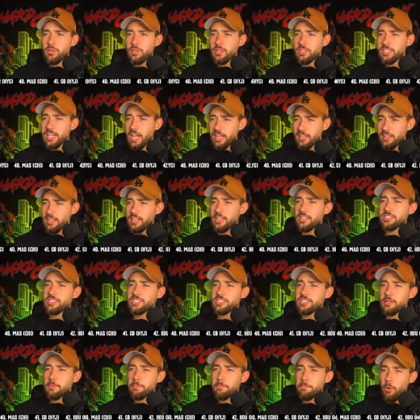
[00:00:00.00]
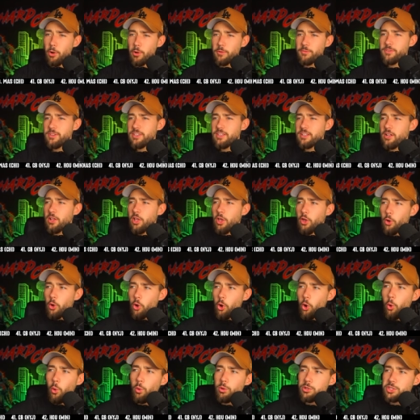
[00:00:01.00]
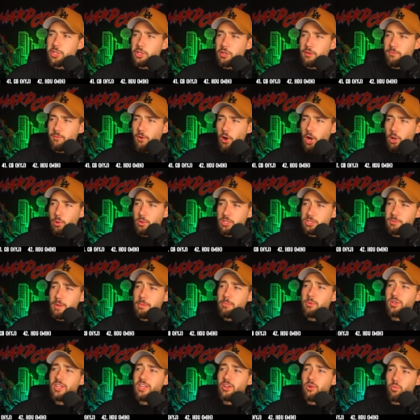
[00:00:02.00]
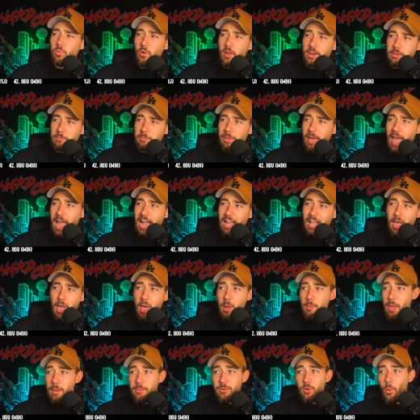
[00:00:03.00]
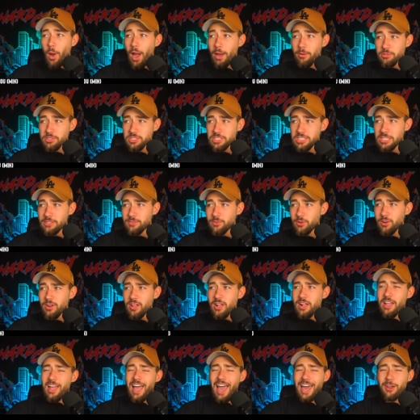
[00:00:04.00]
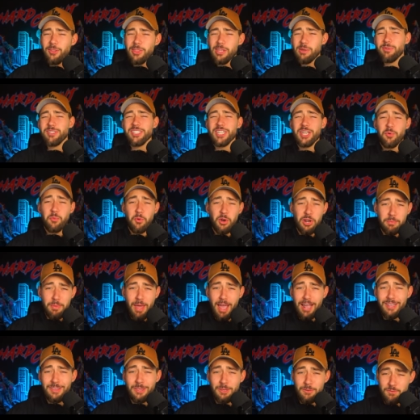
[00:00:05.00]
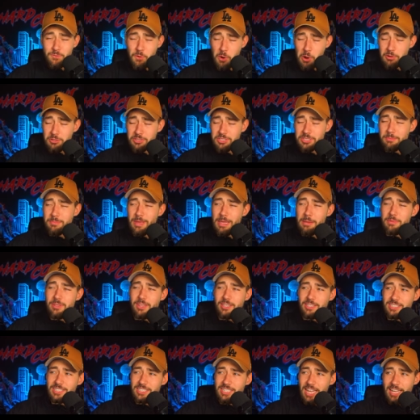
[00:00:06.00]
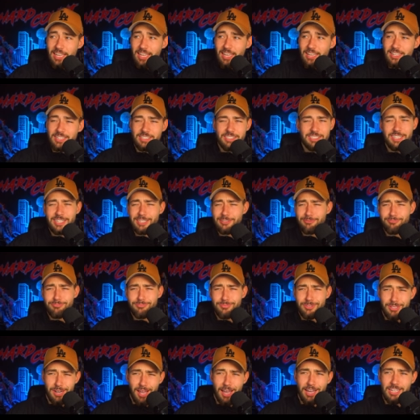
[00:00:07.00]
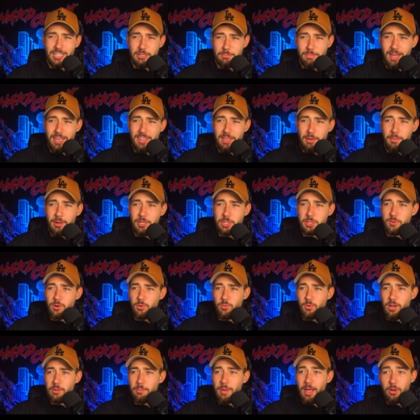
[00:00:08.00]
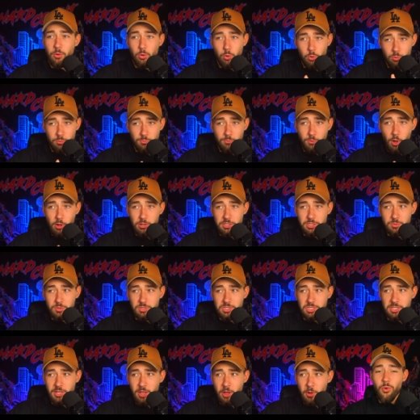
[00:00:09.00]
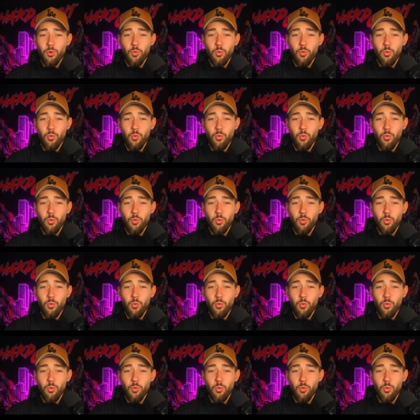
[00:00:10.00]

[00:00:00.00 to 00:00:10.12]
Tyrese, Murphy. Who is going to follow us? Maybe we need a running back, maybe a wide receiver. I don't think we take a running back in the first, maybe the second, because, like, you're not going to pay that much for a running back. Who falls to us, though?